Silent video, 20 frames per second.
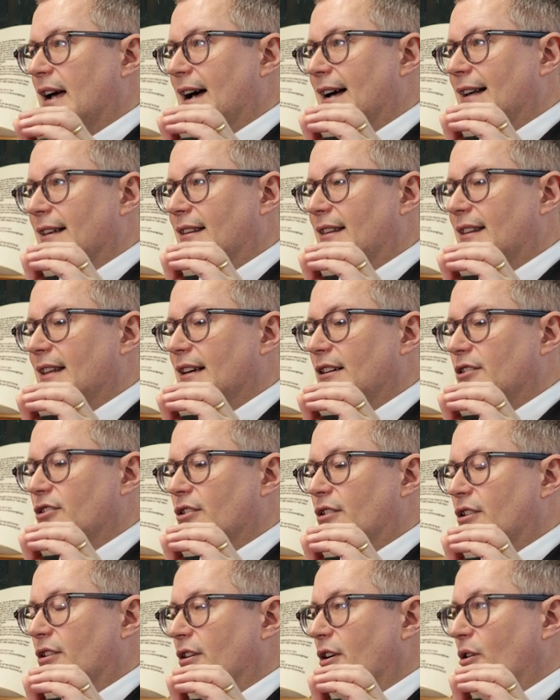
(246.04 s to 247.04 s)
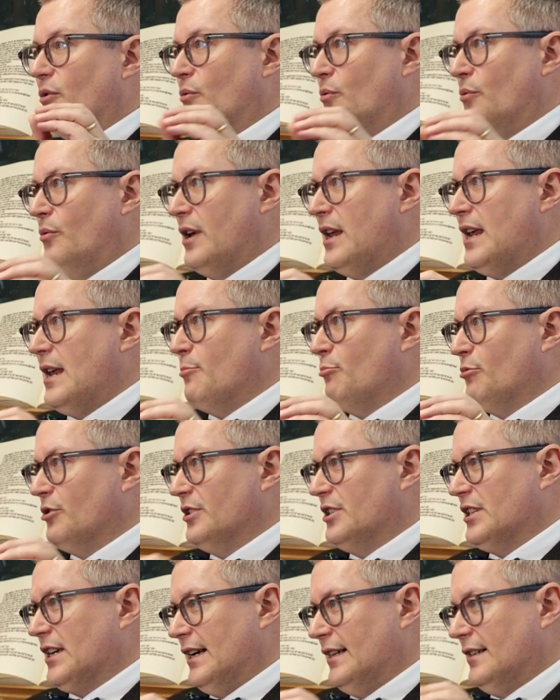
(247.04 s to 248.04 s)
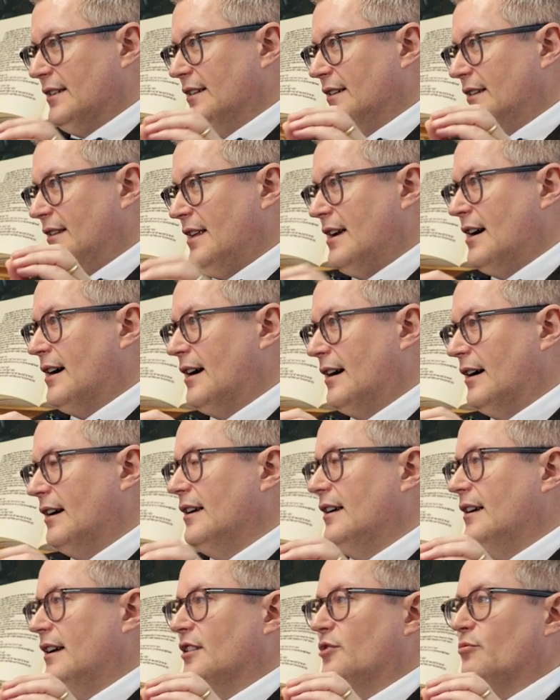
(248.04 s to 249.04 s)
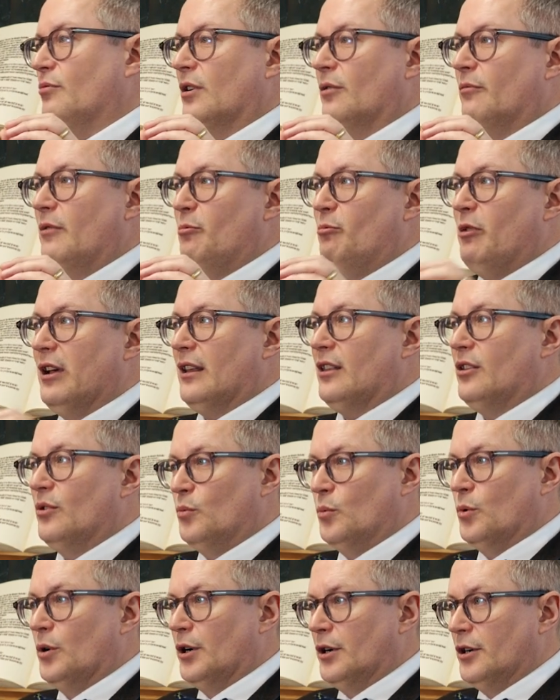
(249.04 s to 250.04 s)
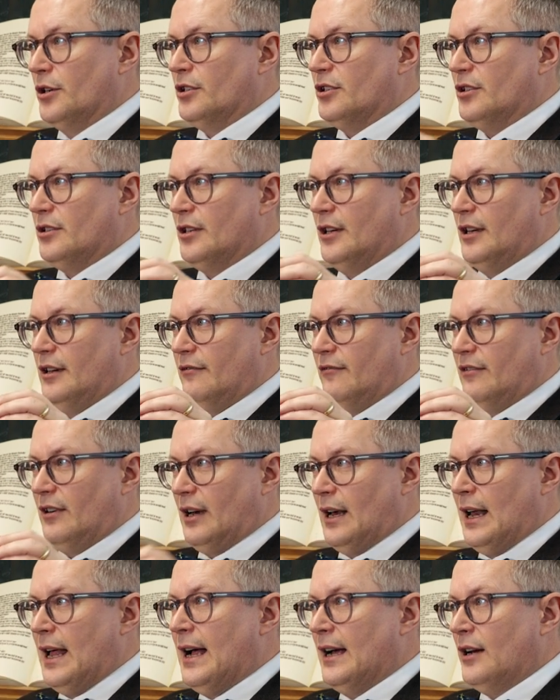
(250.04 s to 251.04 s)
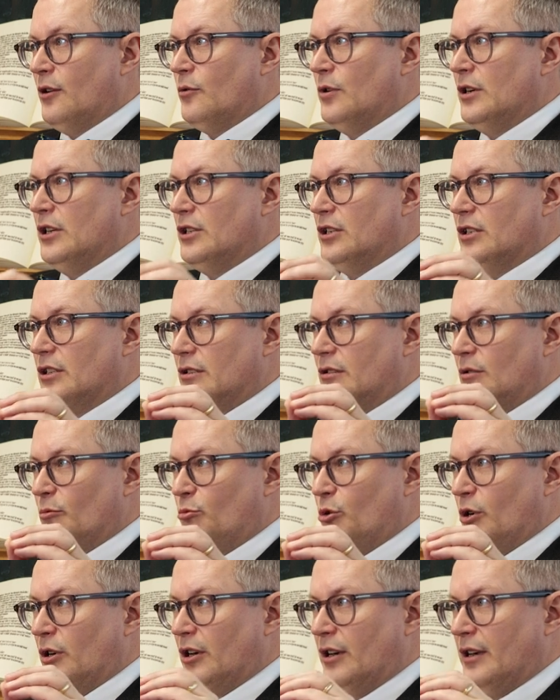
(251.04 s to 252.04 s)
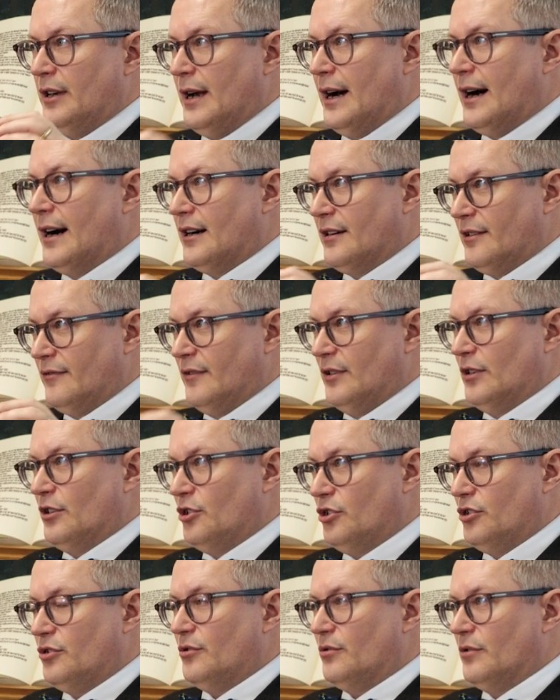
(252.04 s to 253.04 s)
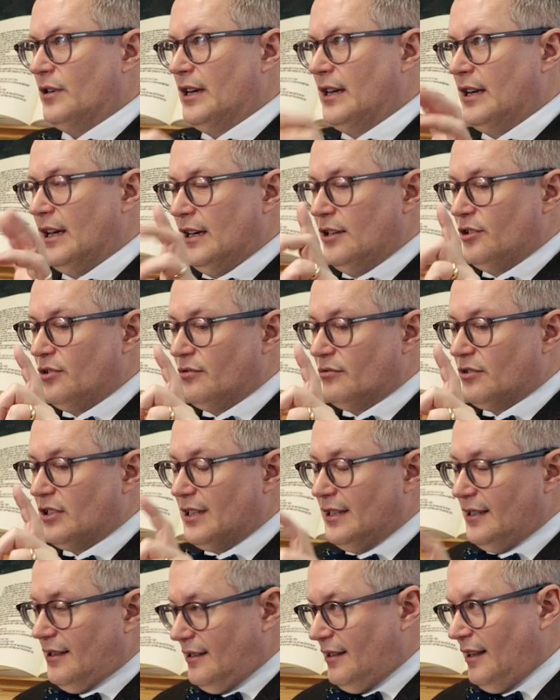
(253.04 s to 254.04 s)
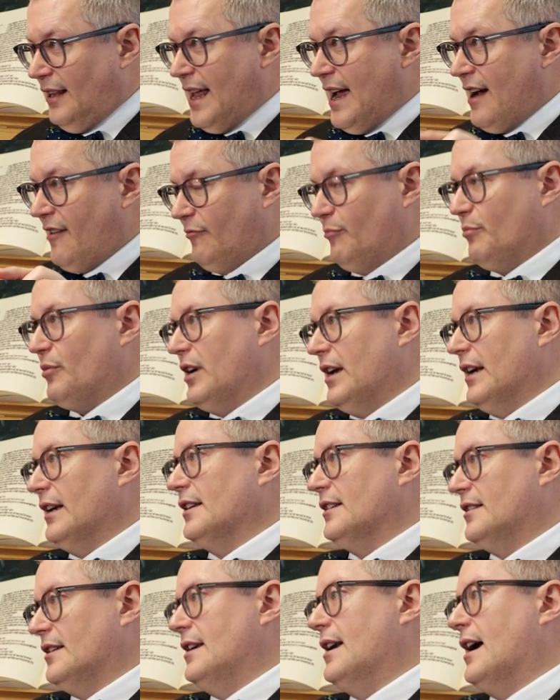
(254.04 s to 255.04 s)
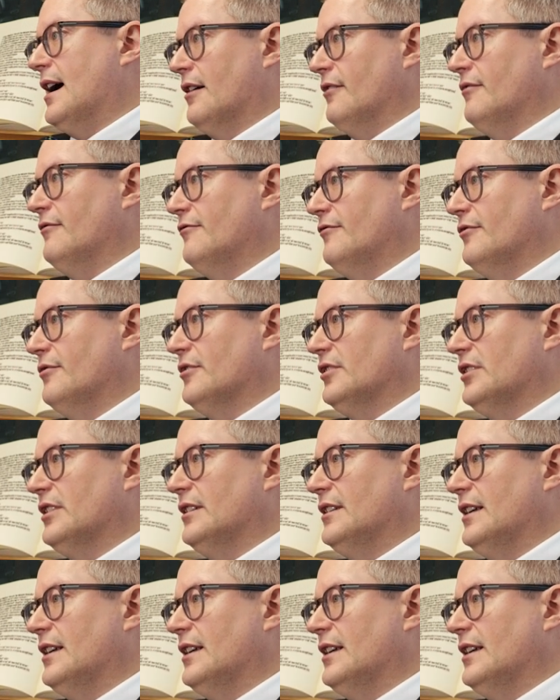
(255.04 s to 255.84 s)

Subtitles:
and things are represented there. It's where we pick the words for language to put a narrative and a story. So left brain is narrow focused